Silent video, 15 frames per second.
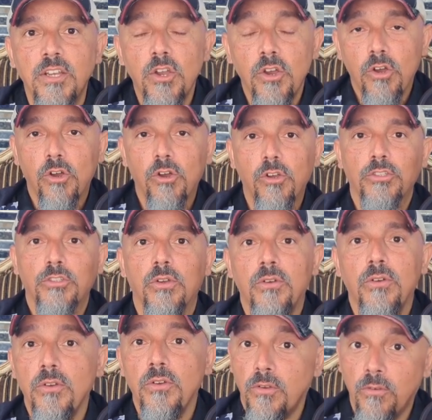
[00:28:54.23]
Also,
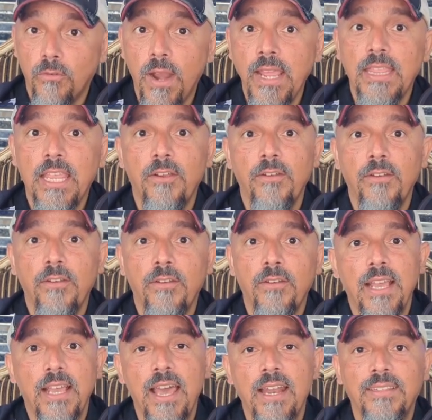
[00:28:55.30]
right there in that
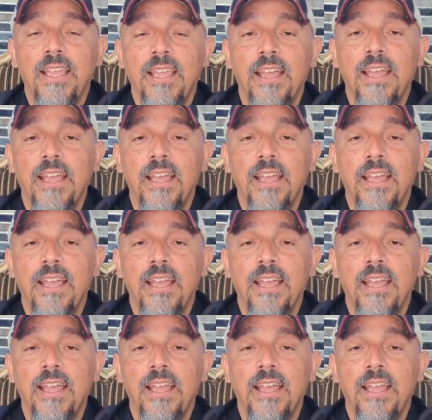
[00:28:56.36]
side of town,